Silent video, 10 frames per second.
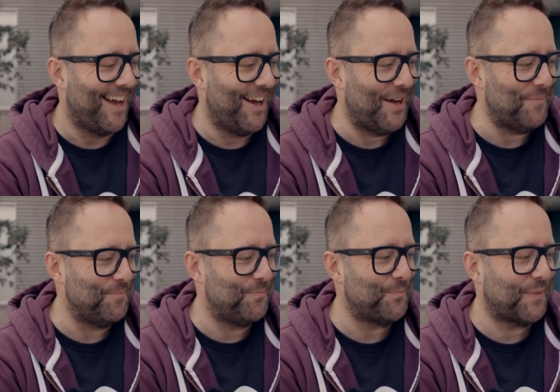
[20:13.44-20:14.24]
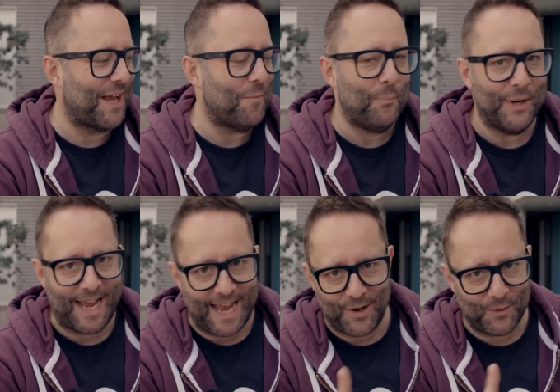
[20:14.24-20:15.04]
but
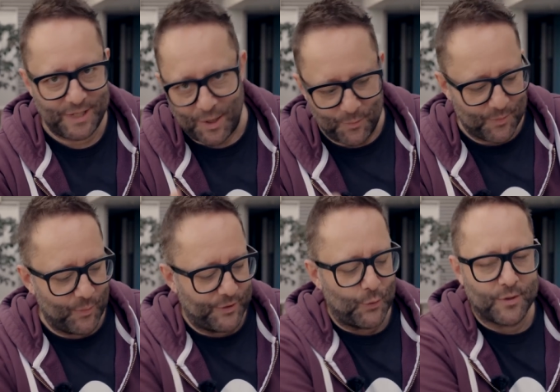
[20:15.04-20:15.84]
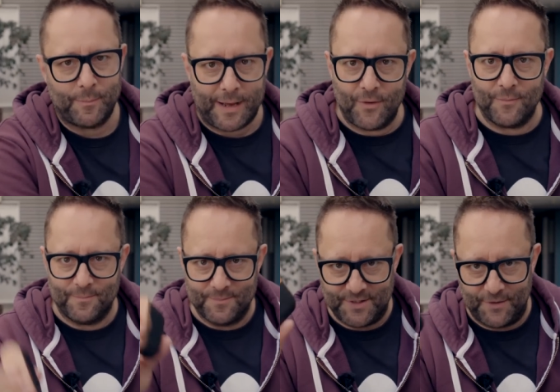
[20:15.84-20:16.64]
how, we talked about
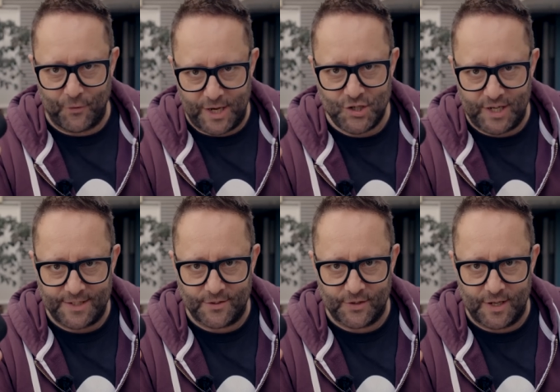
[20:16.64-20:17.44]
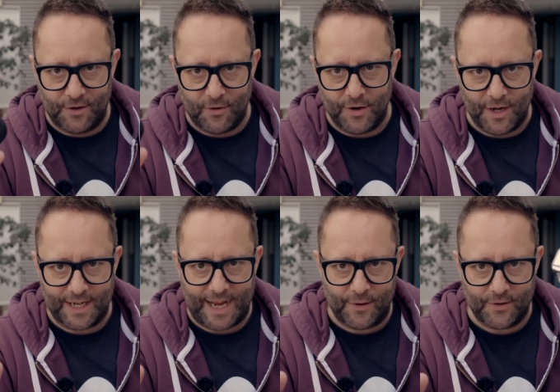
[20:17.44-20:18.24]
differentiators earlier on,
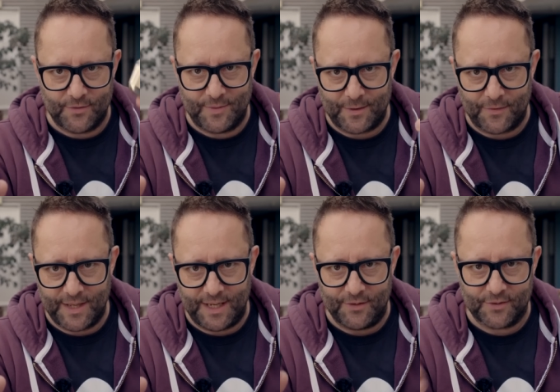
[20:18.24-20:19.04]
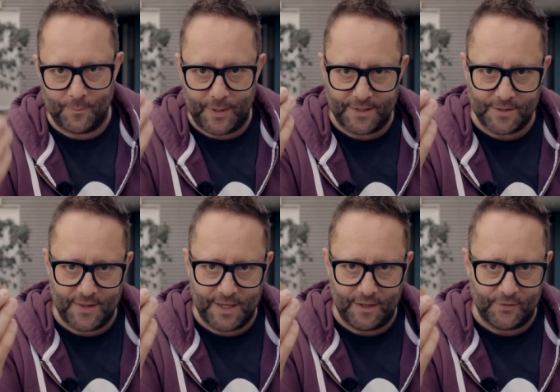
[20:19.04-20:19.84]
like how do these compare to
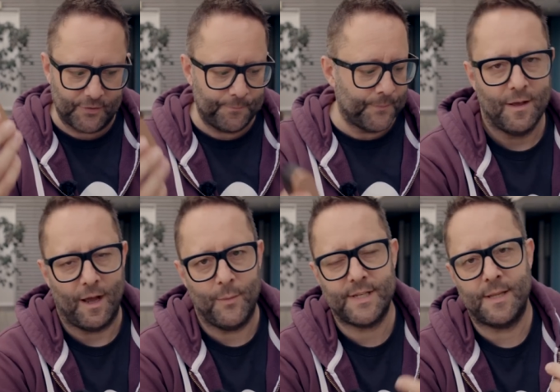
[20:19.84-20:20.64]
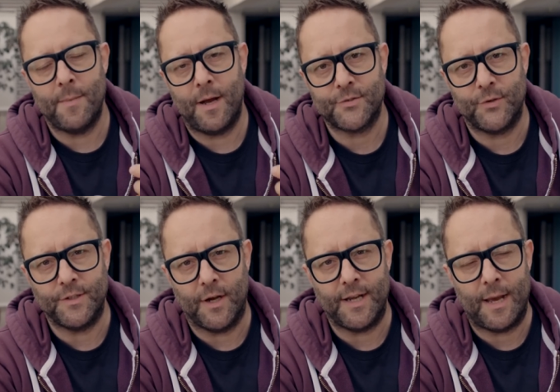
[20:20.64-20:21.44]
these? I would say the Master
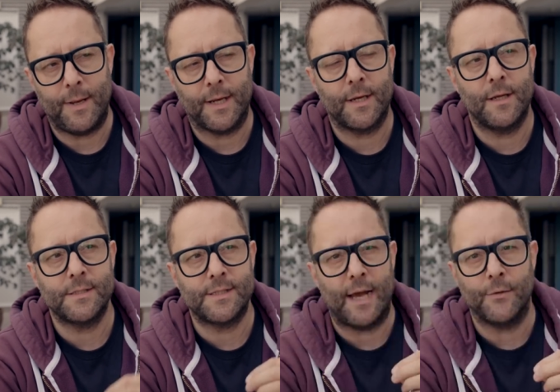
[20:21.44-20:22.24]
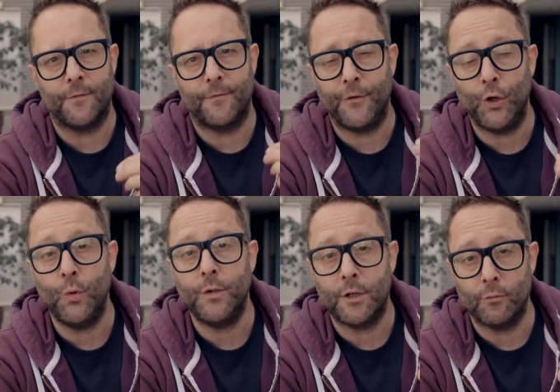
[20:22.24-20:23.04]
and Dynamic sound a
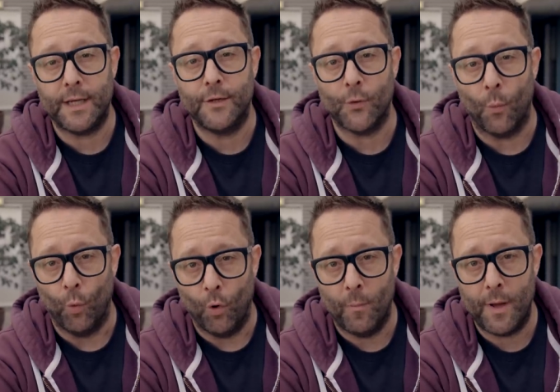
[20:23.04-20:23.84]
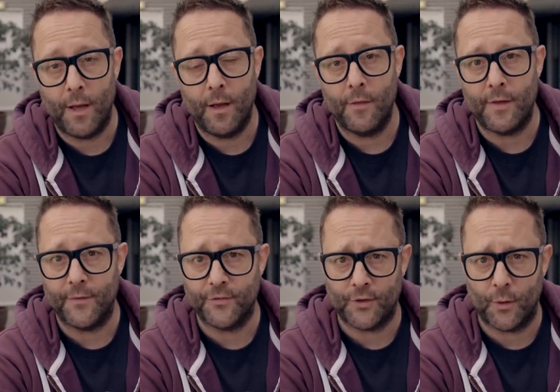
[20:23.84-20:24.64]
few degrees warmer
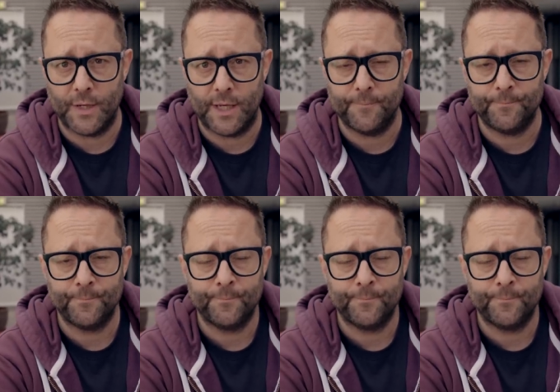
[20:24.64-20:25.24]
than the Sony,